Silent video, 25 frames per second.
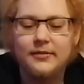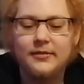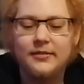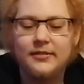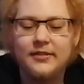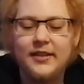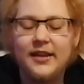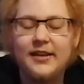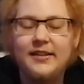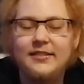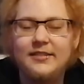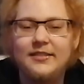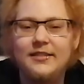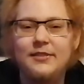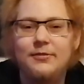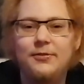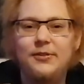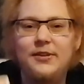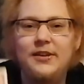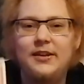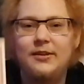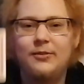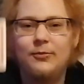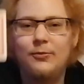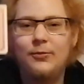that's the
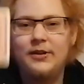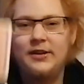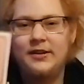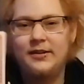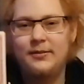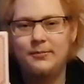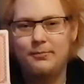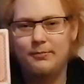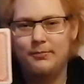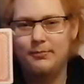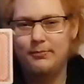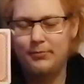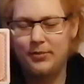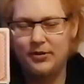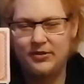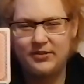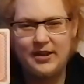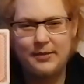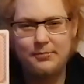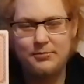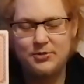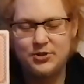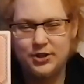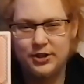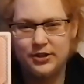thing with
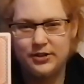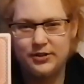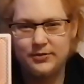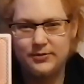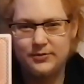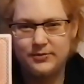perception,